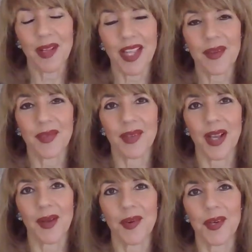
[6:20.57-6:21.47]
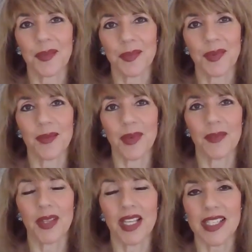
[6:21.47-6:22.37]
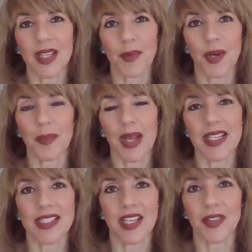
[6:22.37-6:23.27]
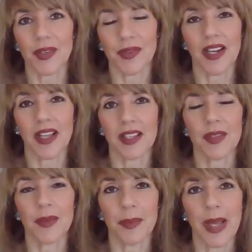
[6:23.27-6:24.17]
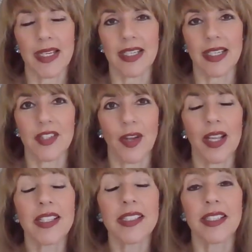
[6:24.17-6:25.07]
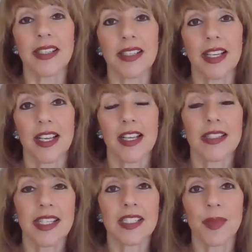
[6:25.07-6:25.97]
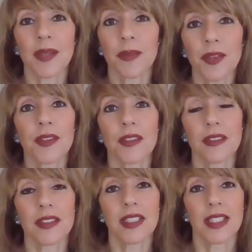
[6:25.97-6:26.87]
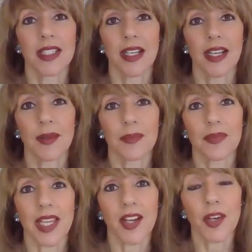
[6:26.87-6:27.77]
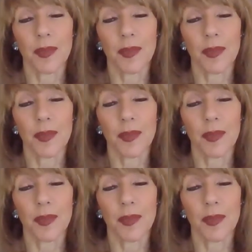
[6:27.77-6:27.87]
well, when they said they wanted paintings, I thought, I'll give them a painting. So I did a 6-meter mural. They